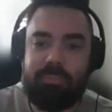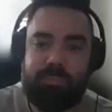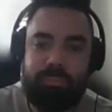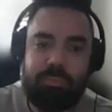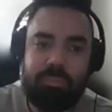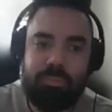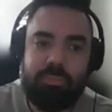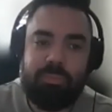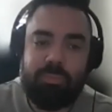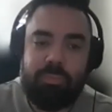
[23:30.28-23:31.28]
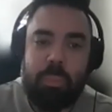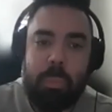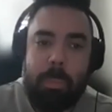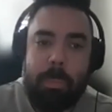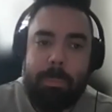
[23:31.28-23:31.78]

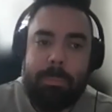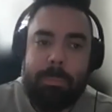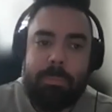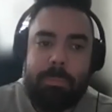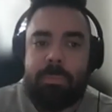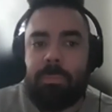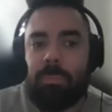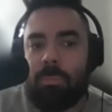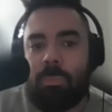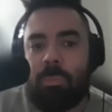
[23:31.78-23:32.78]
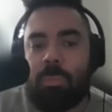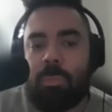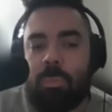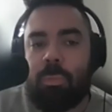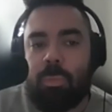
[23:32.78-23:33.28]

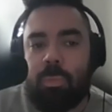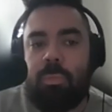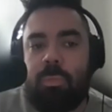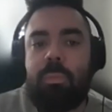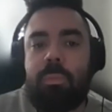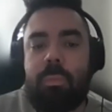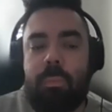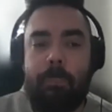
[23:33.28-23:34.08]
No words are spoken by the person on screen.